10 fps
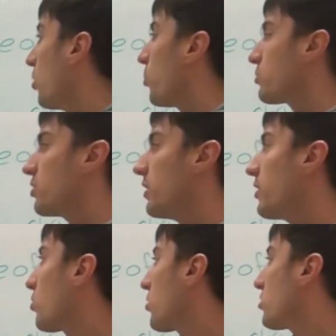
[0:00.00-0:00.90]
Well,
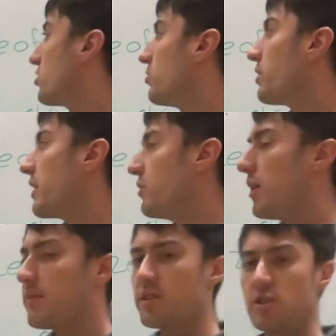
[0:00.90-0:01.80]
in order to do that, you
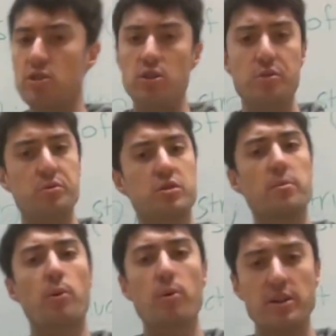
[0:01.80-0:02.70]
have to use the
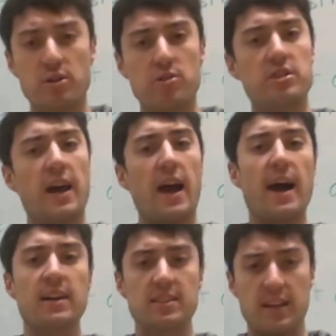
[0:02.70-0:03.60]
pointers to
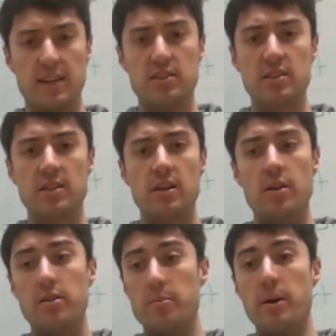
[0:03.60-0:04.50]
access
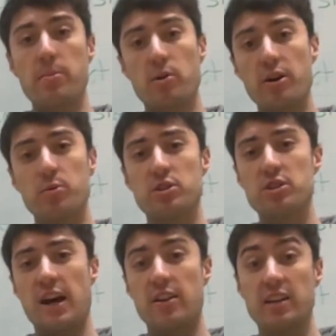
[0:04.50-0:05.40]
the memory which is
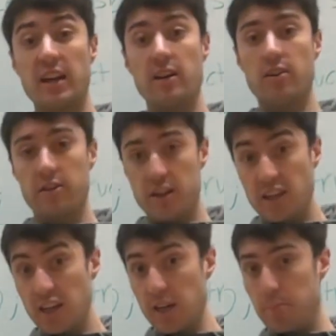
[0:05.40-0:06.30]
allocated on the
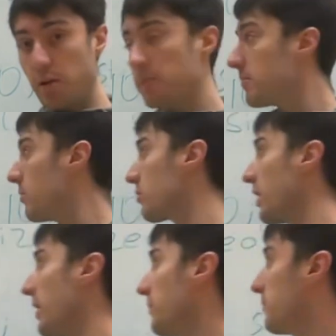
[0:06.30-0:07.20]
heap,
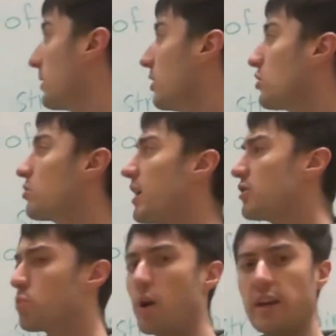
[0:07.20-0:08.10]
okay? So
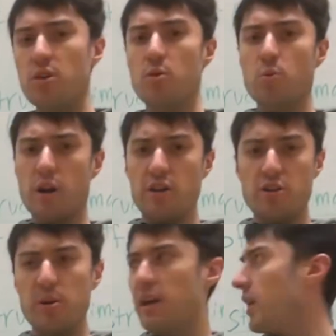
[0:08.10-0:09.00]
that's why you would want to
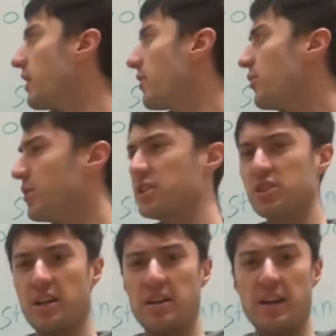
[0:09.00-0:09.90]
do it. Another
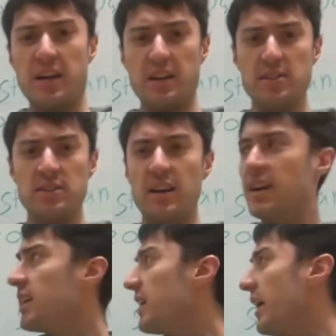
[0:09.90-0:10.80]
reason is
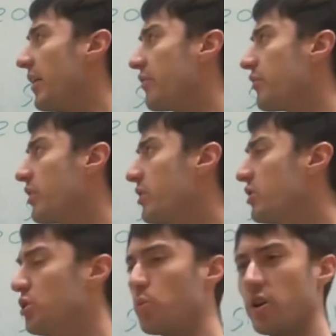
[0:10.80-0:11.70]
if
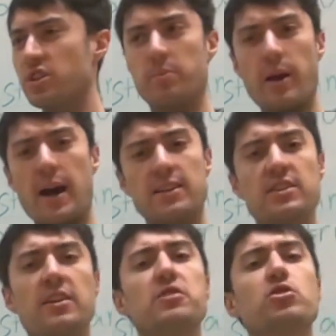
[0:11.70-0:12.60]
you want to pass
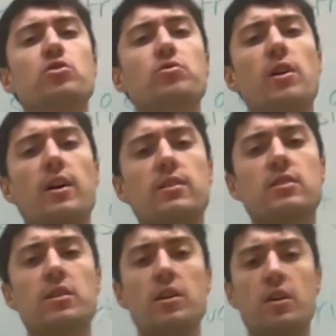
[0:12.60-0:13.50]
in a struct
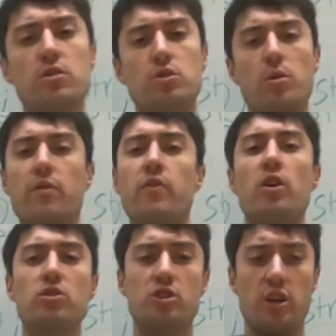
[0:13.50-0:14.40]
to a
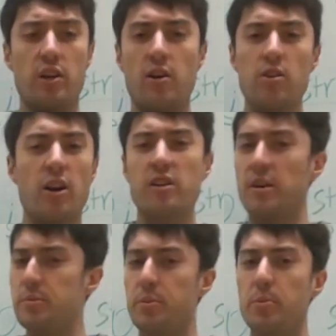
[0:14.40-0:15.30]
function, a lot of
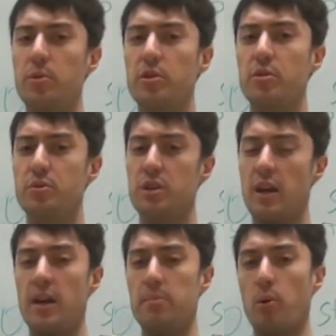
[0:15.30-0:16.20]
times people use
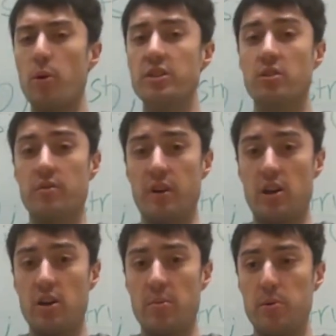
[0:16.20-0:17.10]
a pointer
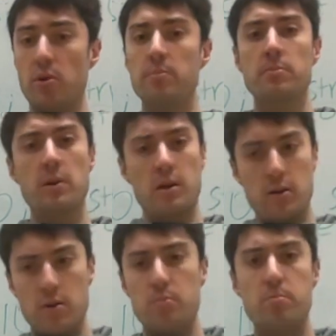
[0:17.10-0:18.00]
variable
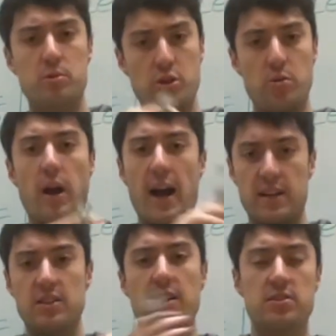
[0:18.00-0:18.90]
to
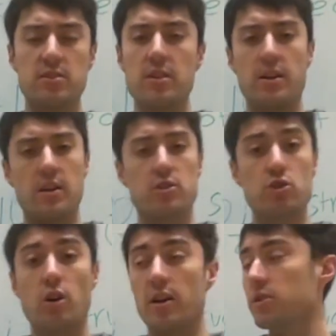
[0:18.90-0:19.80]
access the
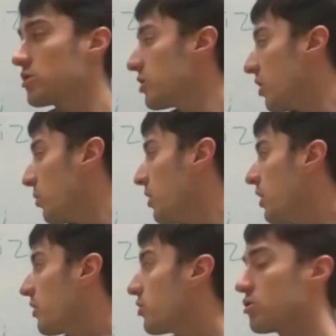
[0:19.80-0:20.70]
struct. So
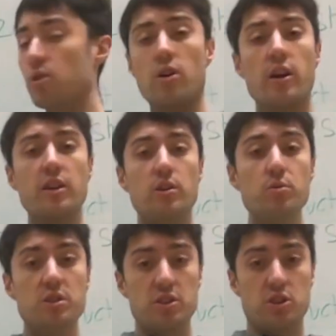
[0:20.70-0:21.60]
there's a lot of
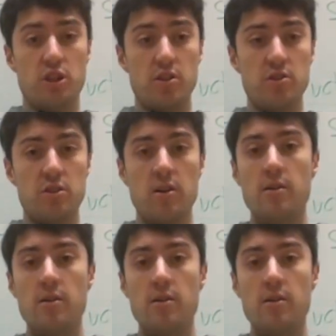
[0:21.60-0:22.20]
usages,